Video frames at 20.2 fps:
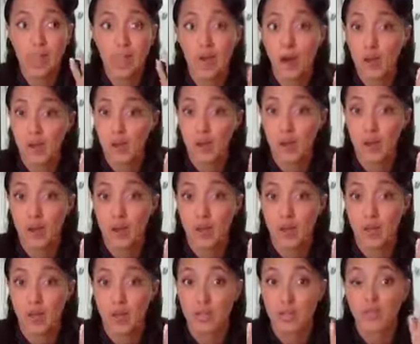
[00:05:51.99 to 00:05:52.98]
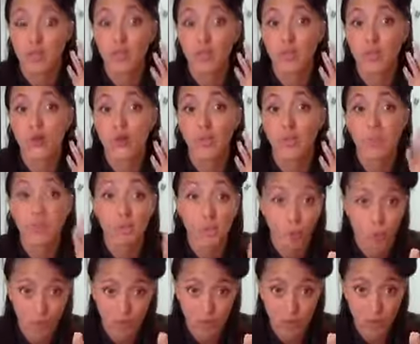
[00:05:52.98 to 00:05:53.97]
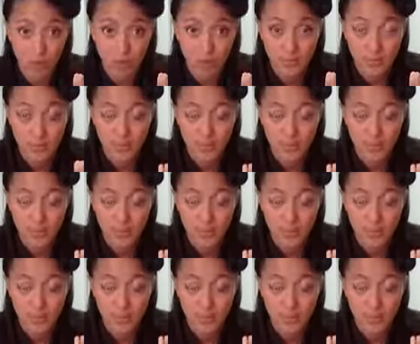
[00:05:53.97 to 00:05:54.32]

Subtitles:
pot of water to a boil.